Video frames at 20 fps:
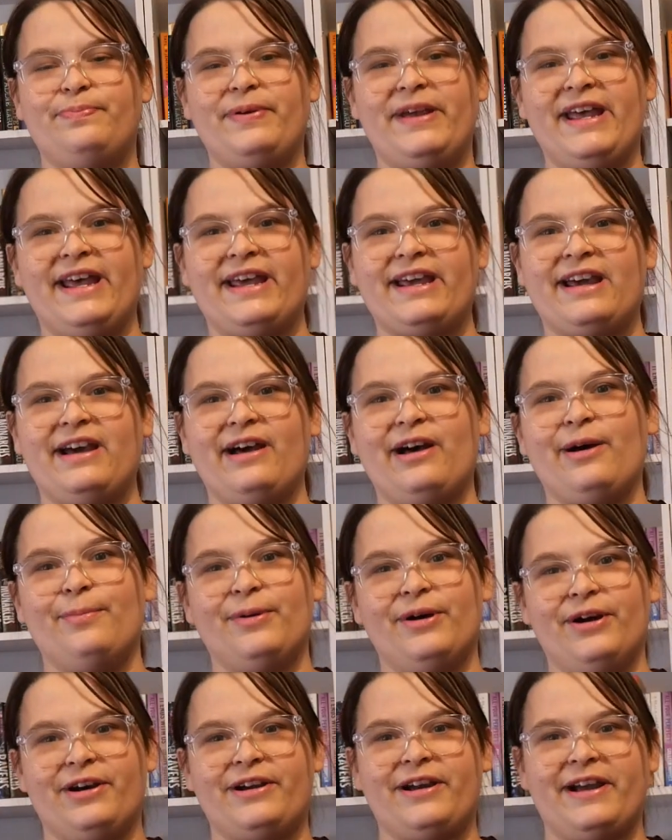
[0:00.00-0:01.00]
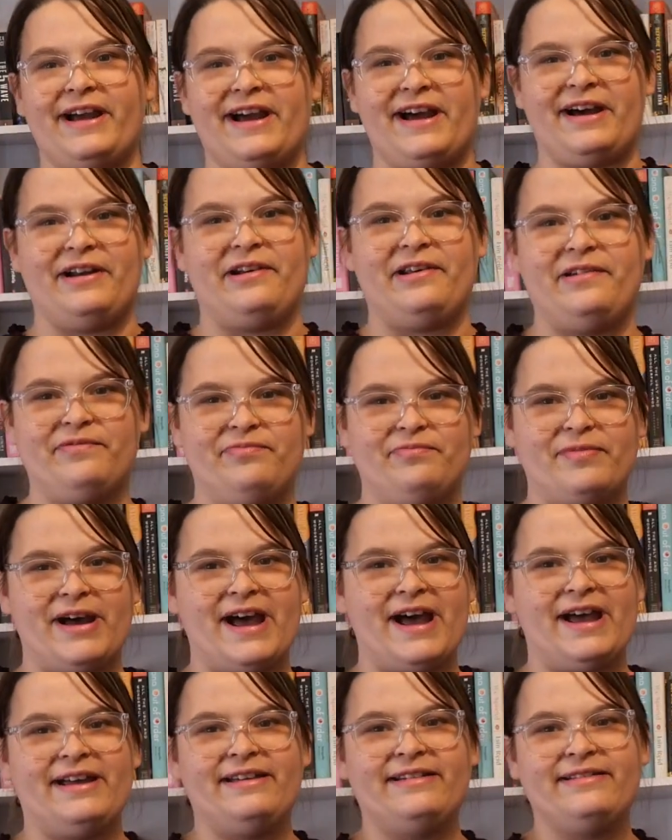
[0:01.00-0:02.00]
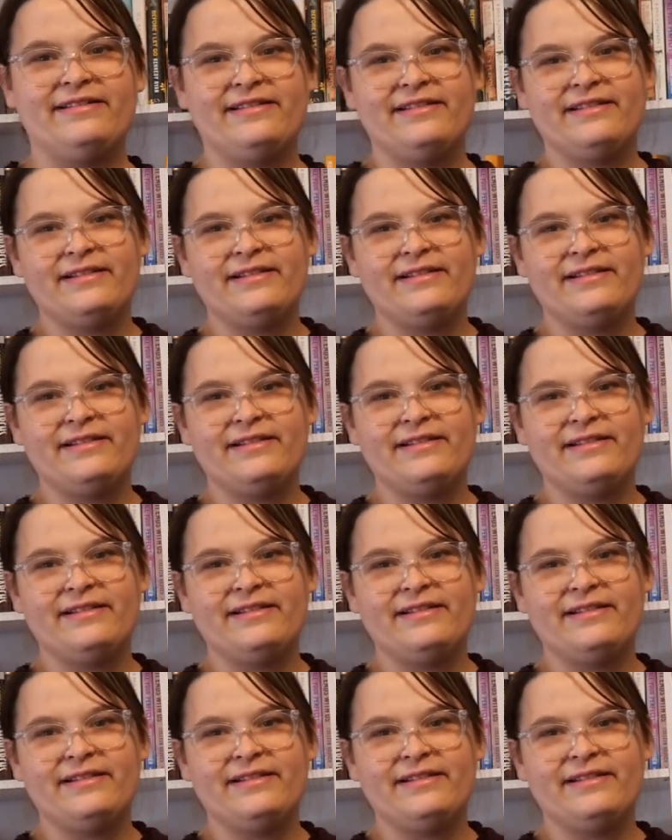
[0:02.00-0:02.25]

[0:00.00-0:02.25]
pick a book out of my